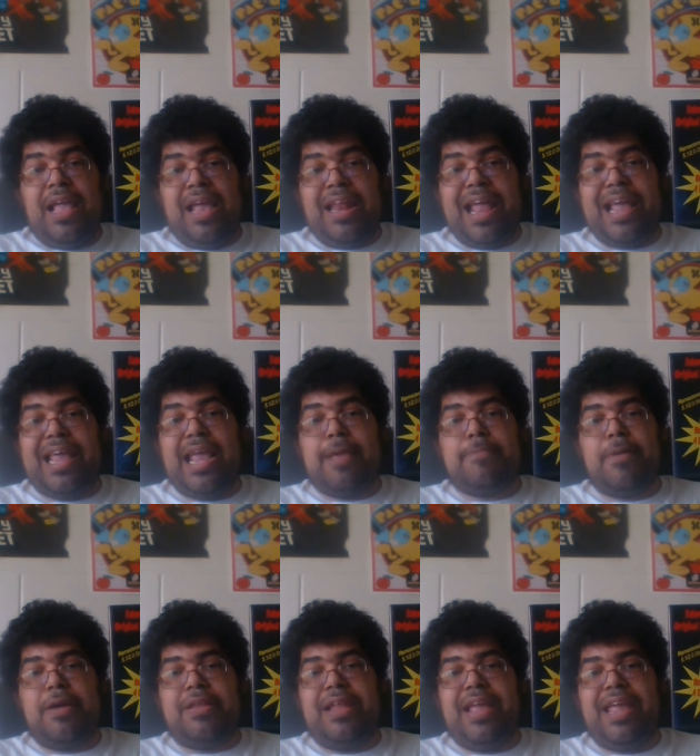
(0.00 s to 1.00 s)
and that came
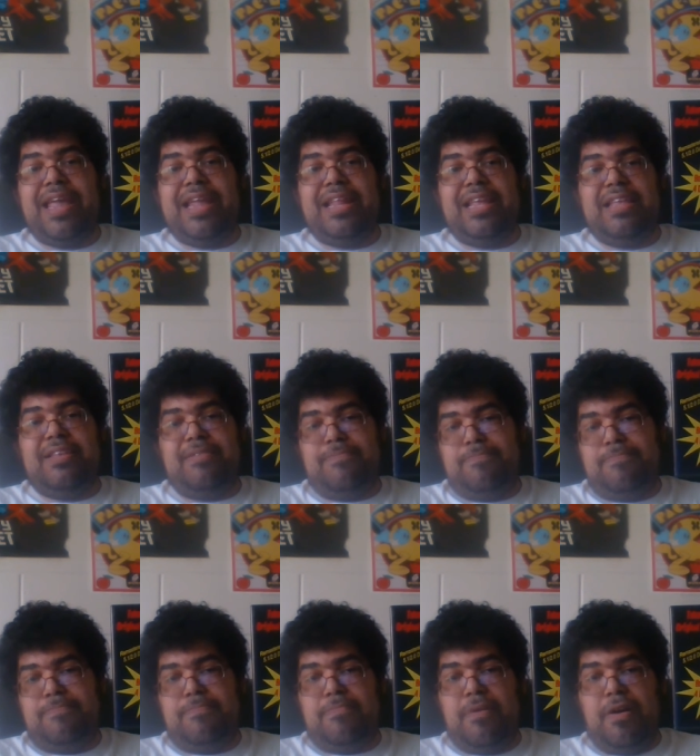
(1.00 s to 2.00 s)
out in the eighties
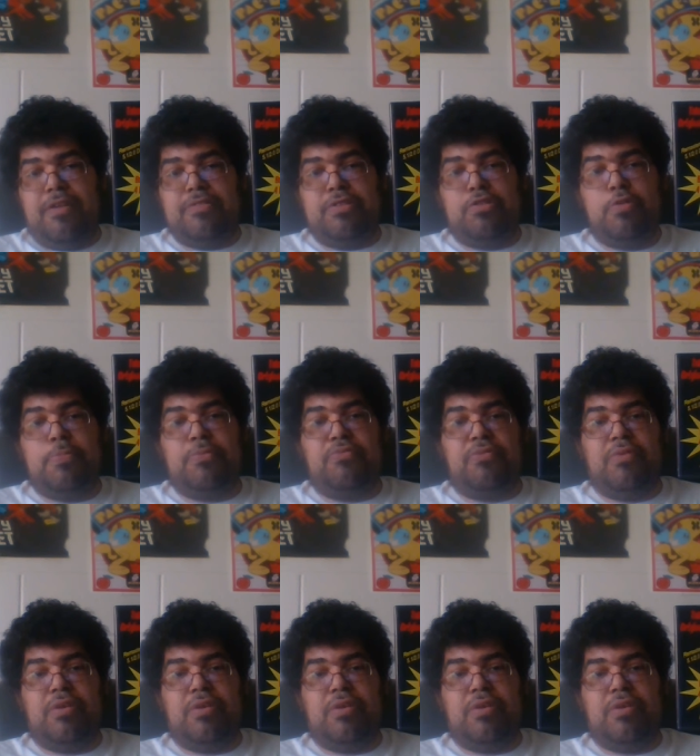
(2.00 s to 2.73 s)
on the super